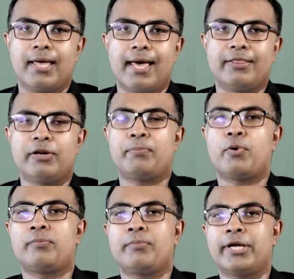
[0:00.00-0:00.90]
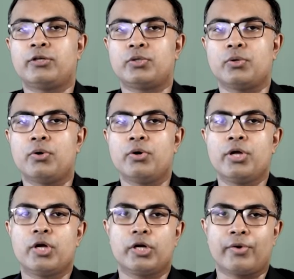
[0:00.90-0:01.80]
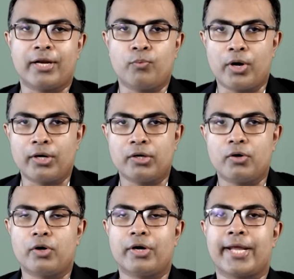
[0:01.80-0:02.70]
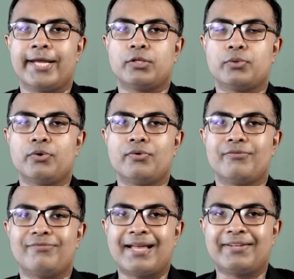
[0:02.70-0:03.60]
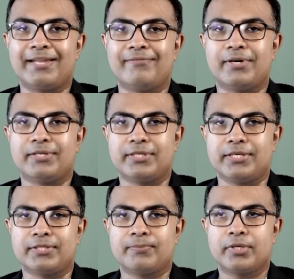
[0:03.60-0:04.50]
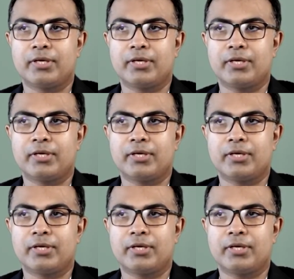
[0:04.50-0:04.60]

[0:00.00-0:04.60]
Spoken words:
and the report might show grade 1 or grade 2 fatty liver disease.